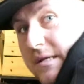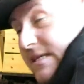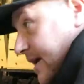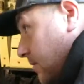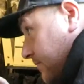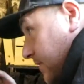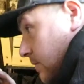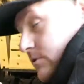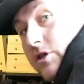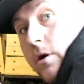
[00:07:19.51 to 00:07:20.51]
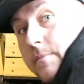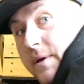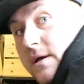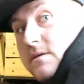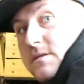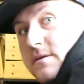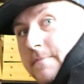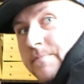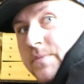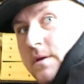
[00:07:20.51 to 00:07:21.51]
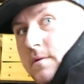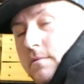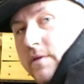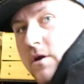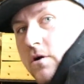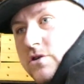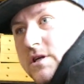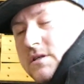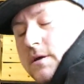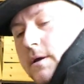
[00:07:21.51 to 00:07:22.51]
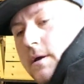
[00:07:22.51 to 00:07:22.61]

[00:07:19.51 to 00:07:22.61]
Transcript: to take off the little side bits and the arches.